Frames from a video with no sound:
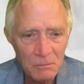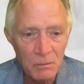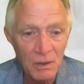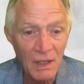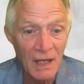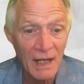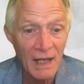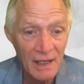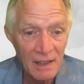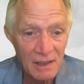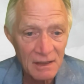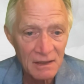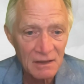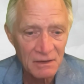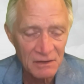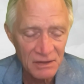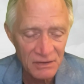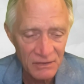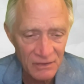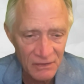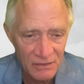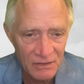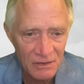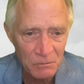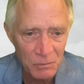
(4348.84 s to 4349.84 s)
Black
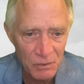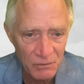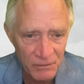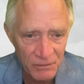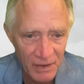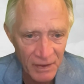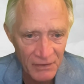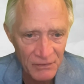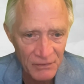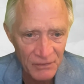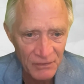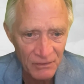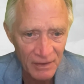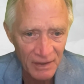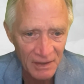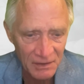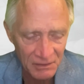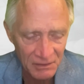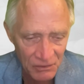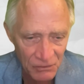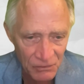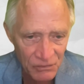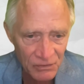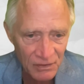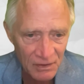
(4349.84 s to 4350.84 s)
assistant professor
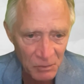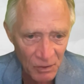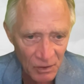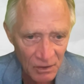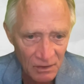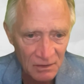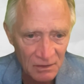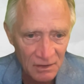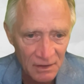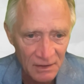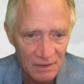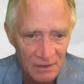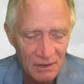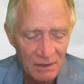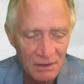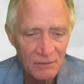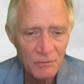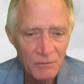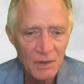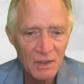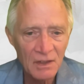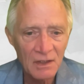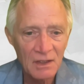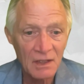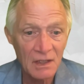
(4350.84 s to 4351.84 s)
at UC Berkeley,
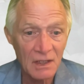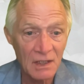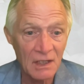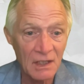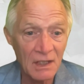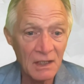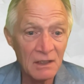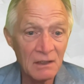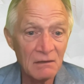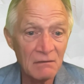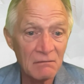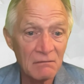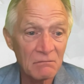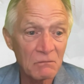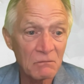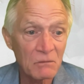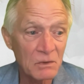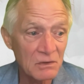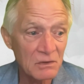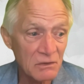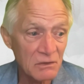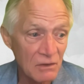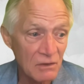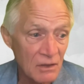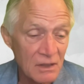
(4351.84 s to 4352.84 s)
he
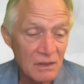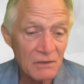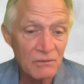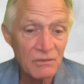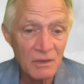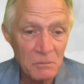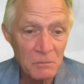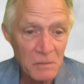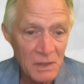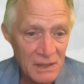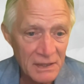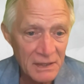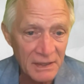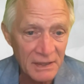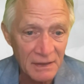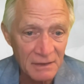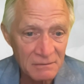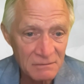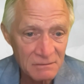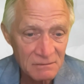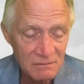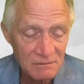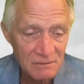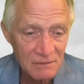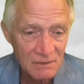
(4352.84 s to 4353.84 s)
was looking for money.
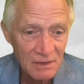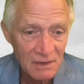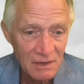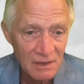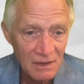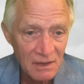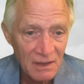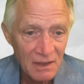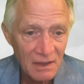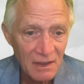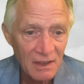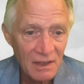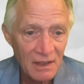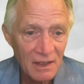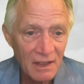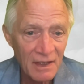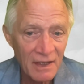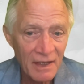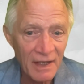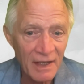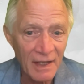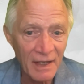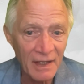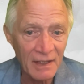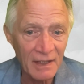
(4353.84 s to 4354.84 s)

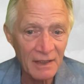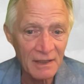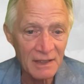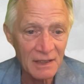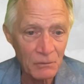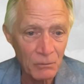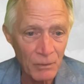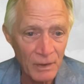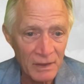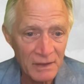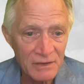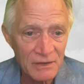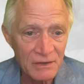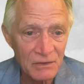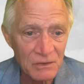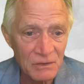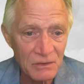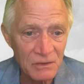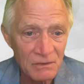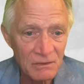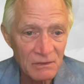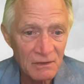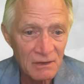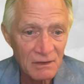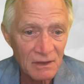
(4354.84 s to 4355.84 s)
And he went
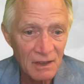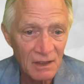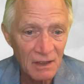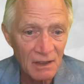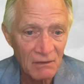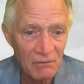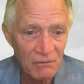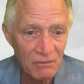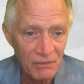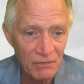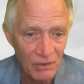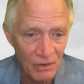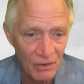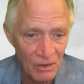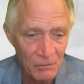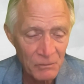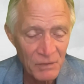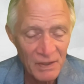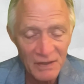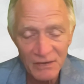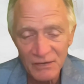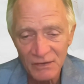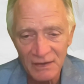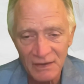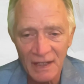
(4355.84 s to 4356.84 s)
to a firm.
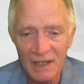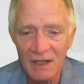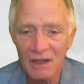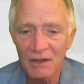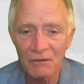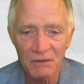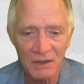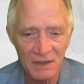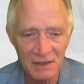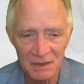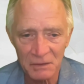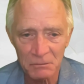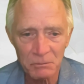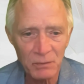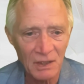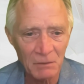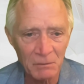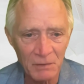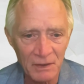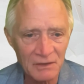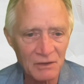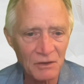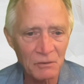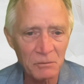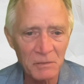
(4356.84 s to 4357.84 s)
This is now in the
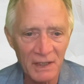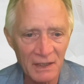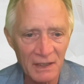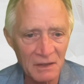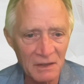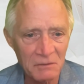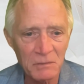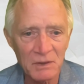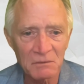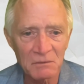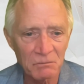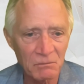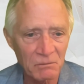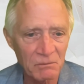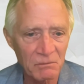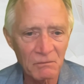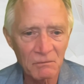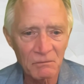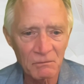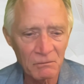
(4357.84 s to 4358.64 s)
public domain, been